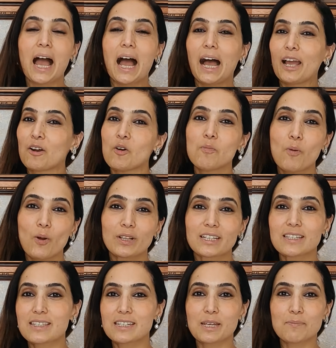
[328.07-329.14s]
I hope all
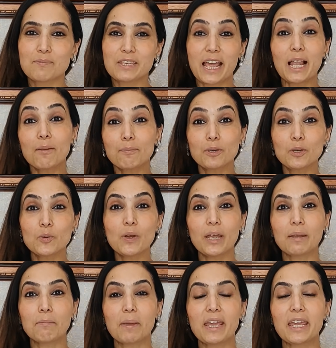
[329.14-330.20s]
these tips help you
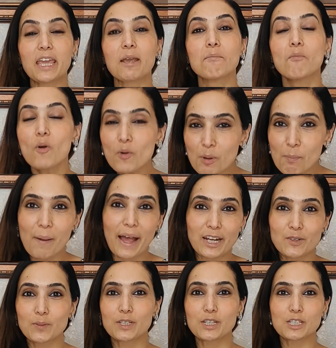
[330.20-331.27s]
in making more
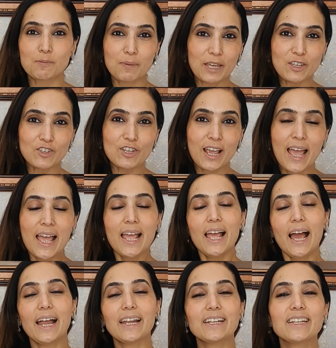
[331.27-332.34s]
impact with your speech.
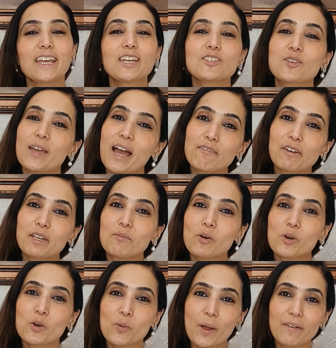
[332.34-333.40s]
And in case you have any
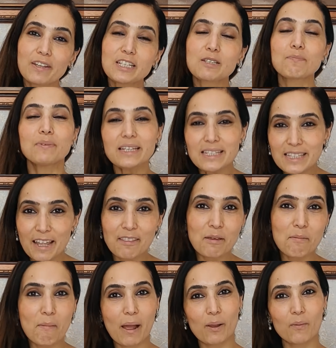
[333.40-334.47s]
more queries, please send
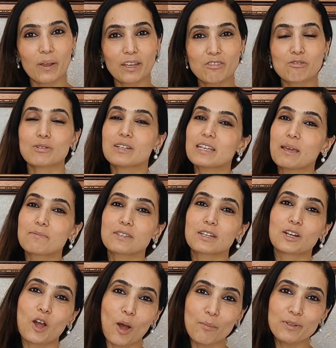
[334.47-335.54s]
them my way through DMs
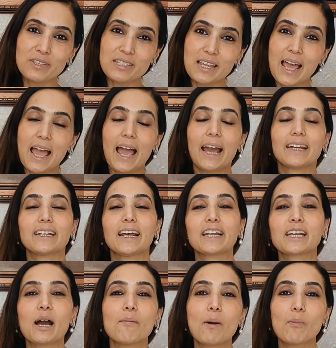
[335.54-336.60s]
and comments, and
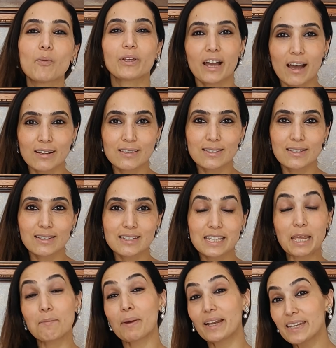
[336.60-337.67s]
I'll come up with answers
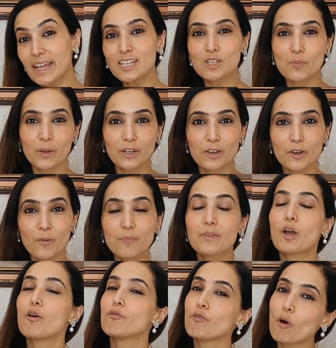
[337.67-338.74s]
in my next video.
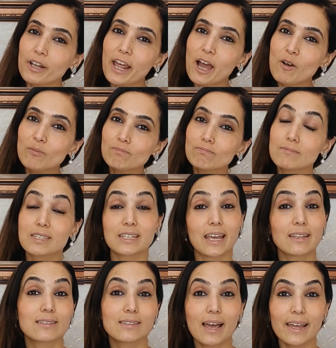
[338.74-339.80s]
For now, stay
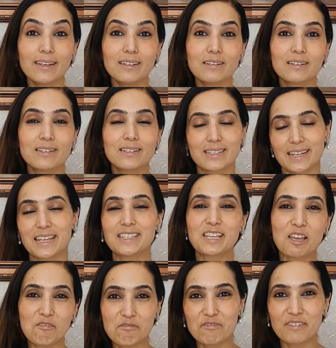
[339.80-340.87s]
inside, stay
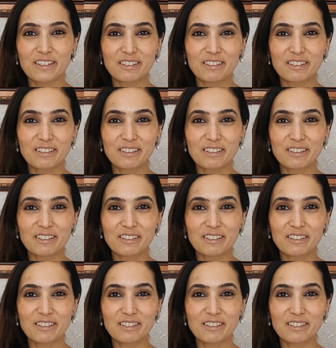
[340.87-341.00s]
safe.